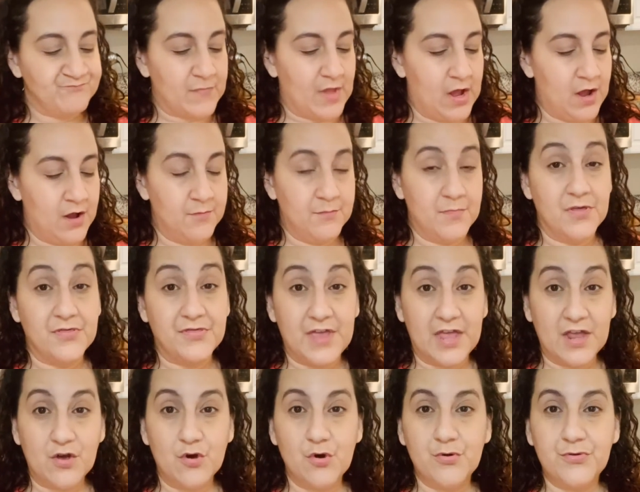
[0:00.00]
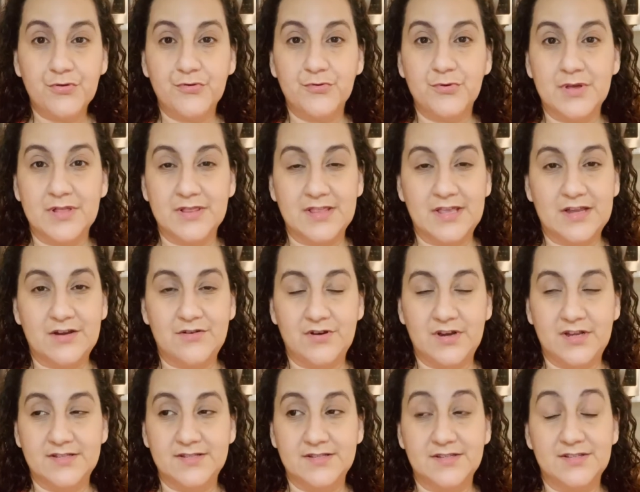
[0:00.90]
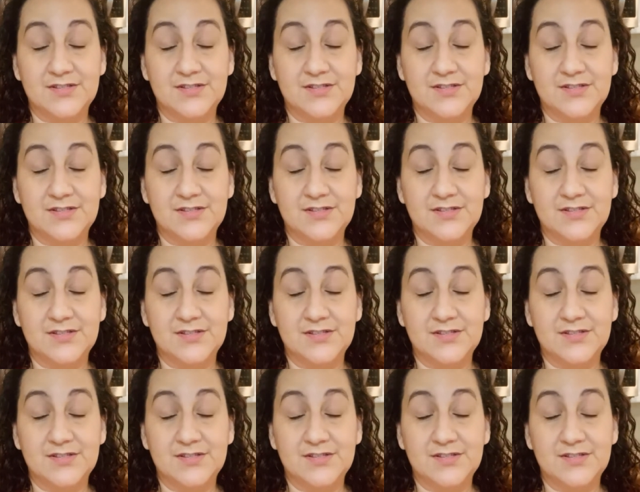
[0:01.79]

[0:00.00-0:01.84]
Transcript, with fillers: Um, they go through it like crazy,